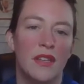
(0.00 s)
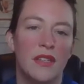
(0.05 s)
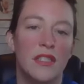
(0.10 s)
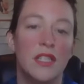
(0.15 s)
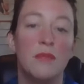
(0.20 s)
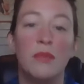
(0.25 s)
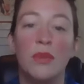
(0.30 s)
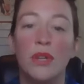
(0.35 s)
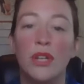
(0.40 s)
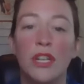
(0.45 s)

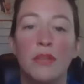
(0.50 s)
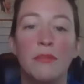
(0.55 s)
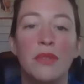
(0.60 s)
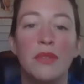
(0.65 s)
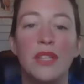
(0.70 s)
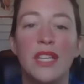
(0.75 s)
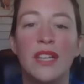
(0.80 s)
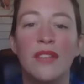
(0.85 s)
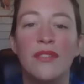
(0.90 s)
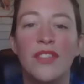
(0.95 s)
Did Murray
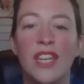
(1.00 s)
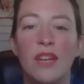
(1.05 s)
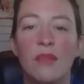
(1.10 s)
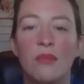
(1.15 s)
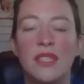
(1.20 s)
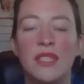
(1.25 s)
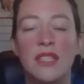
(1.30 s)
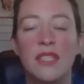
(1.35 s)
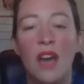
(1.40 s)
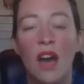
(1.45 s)
believe that it
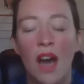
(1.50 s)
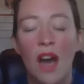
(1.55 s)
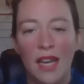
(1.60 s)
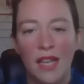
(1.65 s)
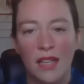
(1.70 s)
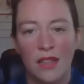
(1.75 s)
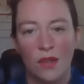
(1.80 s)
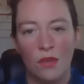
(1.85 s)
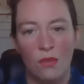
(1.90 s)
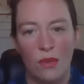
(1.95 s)
was God
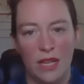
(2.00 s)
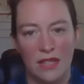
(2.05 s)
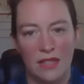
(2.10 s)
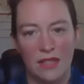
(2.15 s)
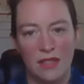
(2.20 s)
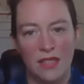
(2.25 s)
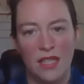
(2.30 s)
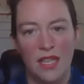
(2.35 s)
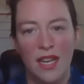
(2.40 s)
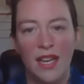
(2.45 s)
in the
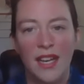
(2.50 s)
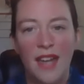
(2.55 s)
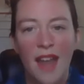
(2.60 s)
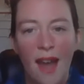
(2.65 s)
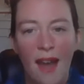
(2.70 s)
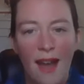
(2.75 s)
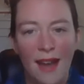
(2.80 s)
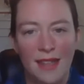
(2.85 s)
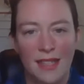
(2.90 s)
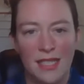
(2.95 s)
winds, an
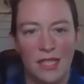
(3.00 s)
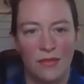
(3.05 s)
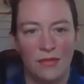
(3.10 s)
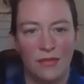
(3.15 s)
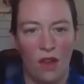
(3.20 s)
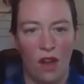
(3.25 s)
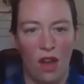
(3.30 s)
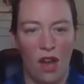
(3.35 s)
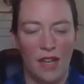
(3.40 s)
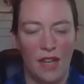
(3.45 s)

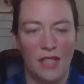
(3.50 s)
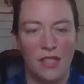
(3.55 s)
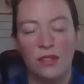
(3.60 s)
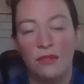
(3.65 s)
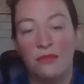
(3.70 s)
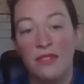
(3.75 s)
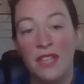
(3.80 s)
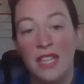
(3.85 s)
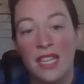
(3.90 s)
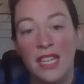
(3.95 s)
active God
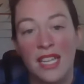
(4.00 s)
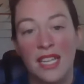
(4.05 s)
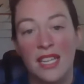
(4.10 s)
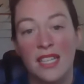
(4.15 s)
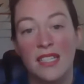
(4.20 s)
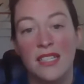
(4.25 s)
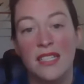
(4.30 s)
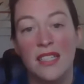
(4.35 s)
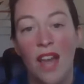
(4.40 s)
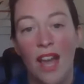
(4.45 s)
intervening in
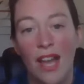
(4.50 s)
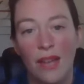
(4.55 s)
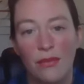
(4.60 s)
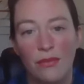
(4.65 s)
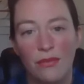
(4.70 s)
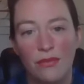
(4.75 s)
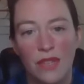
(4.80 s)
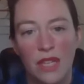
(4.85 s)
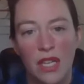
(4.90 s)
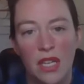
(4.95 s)
his
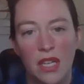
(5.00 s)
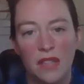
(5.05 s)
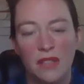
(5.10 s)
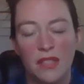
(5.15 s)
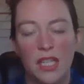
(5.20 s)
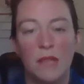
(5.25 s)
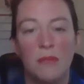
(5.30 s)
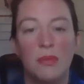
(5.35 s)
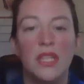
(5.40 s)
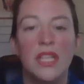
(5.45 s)
life?
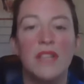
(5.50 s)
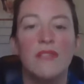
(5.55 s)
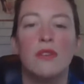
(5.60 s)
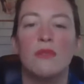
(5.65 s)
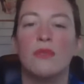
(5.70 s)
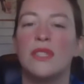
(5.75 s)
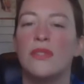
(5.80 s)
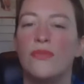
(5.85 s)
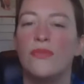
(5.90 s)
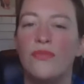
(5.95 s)
Did he believe it
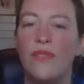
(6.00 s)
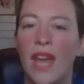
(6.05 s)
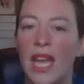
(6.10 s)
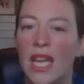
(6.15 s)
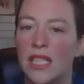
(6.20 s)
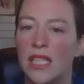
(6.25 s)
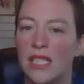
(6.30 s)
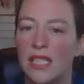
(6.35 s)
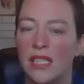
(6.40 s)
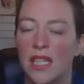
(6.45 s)
was
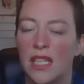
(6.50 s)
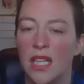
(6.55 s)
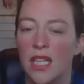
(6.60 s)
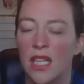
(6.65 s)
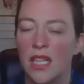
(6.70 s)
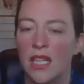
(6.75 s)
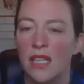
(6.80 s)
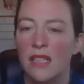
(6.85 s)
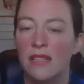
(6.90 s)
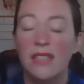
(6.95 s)
fate?
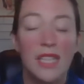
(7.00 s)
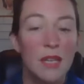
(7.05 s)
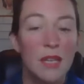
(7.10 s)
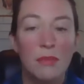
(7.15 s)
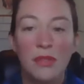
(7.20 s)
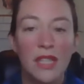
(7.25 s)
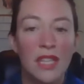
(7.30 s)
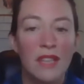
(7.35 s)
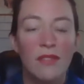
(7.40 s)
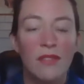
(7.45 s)
Did he
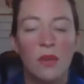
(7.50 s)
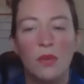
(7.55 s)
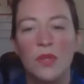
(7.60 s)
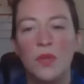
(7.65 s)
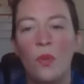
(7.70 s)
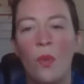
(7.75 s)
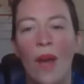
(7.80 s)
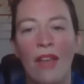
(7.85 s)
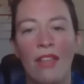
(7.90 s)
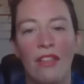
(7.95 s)
believe it
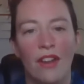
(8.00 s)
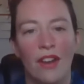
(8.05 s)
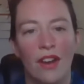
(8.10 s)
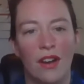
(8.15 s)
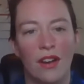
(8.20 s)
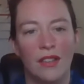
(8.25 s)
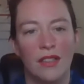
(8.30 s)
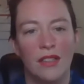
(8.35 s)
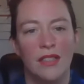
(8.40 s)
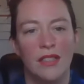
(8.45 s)
was
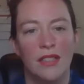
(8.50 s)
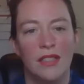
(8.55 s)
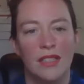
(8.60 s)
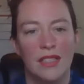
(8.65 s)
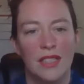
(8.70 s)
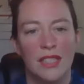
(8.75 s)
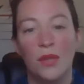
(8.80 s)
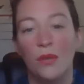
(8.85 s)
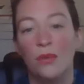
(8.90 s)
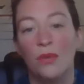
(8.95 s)
weather?
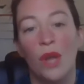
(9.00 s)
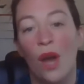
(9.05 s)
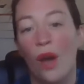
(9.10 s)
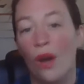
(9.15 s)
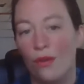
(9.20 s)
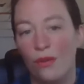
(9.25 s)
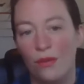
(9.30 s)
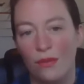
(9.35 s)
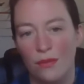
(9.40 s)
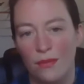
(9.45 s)
I don't
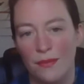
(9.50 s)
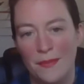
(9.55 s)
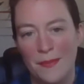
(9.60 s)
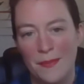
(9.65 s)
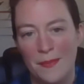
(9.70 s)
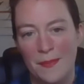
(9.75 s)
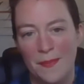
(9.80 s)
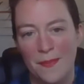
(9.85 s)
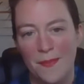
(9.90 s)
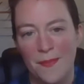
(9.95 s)
know.
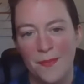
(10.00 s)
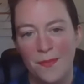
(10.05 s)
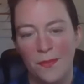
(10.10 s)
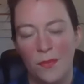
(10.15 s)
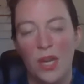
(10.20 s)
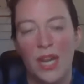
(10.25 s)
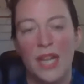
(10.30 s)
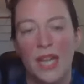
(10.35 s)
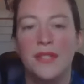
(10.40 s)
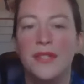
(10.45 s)

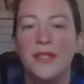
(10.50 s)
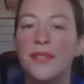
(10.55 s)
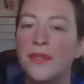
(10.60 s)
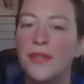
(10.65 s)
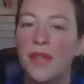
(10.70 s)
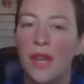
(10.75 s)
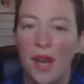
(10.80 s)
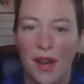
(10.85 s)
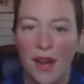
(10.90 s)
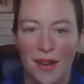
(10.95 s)
What I
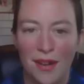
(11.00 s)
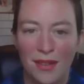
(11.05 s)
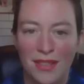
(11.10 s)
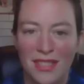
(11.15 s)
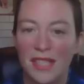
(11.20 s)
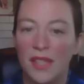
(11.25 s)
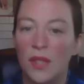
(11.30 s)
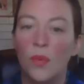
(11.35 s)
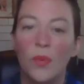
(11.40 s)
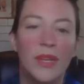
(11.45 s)
do know
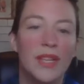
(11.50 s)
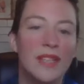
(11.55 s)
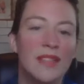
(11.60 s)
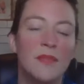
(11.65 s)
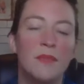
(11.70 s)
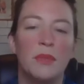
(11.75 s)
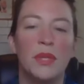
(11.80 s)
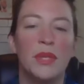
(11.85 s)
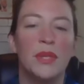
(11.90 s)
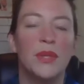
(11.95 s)
is that the
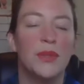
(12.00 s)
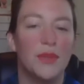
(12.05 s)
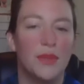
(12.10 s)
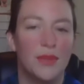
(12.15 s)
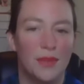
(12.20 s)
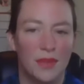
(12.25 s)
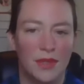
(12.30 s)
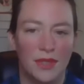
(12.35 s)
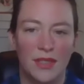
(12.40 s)
winds blew,